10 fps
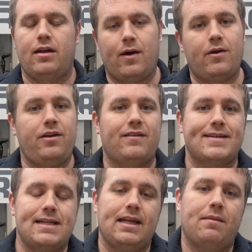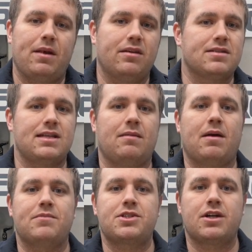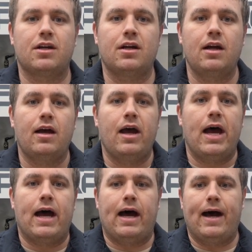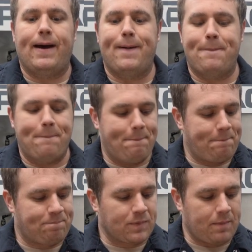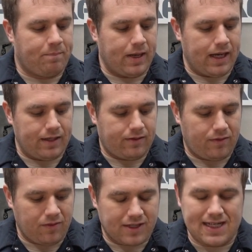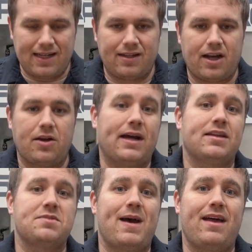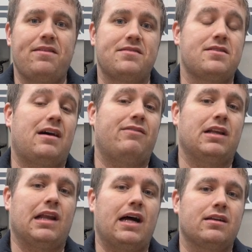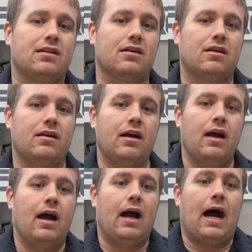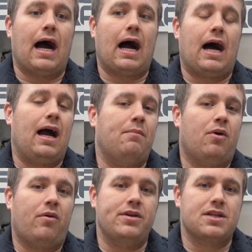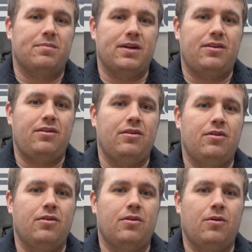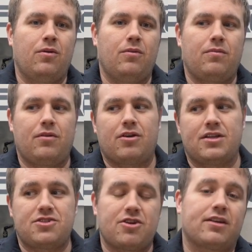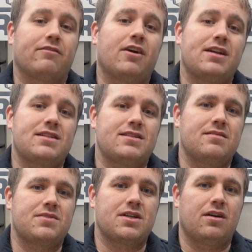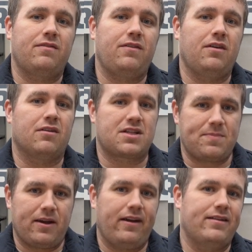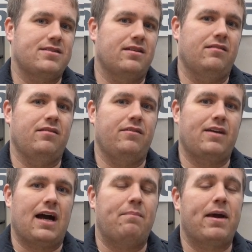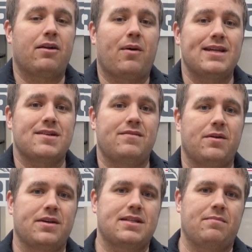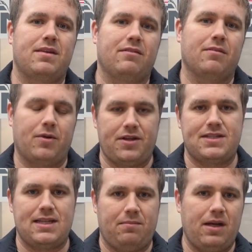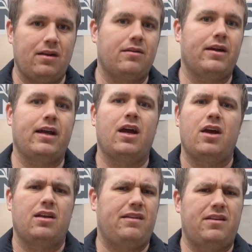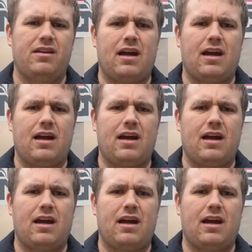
Noah, you've not seen yet, but you'll see him, I'm sure. But we're excited to go down this path. Still have a lot to learn. I'm always open to constructive criticism, so if you're experienced and you've got better ways of doing something from what you see me doing, leave it in the